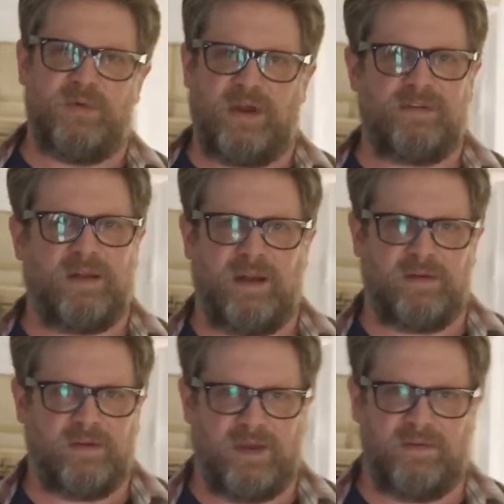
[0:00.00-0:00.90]
dust
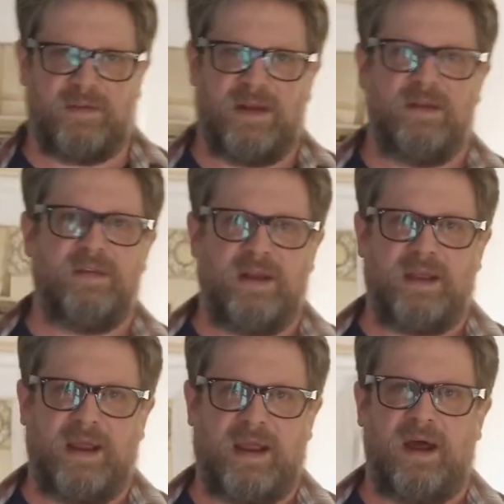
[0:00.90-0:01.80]
collectors have a tendency to
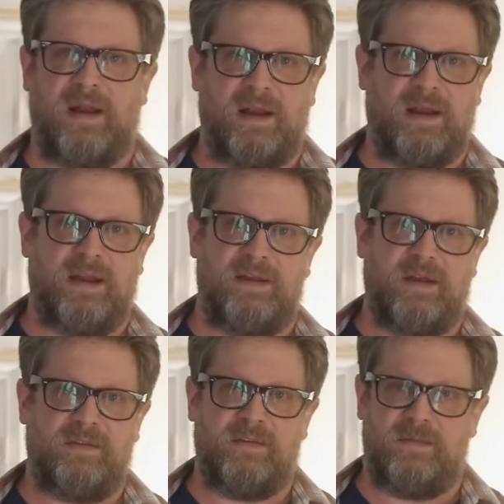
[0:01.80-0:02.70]
kick out a lot of
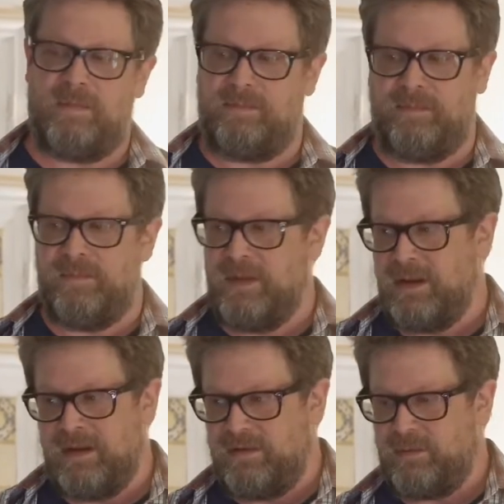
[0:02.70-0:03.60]
dust, it's
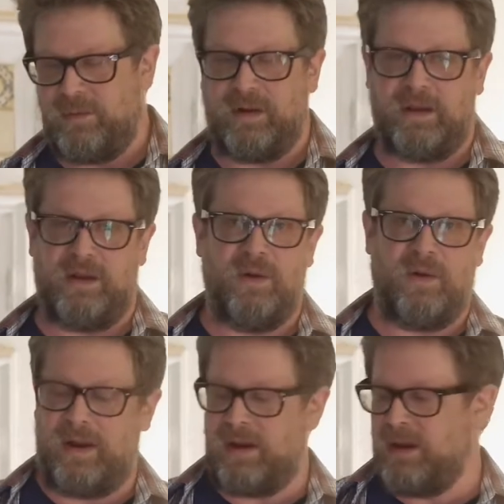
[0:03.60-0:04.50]
really
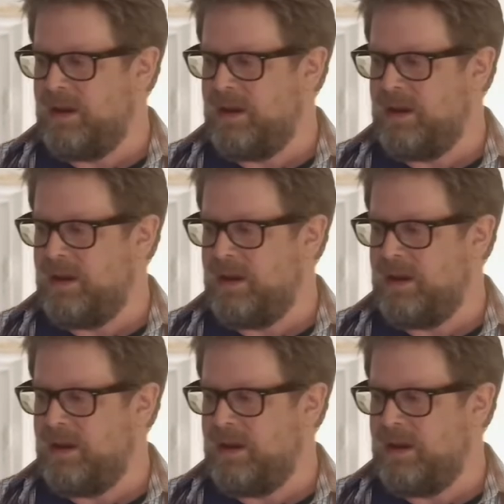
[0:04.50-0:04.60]
annoying.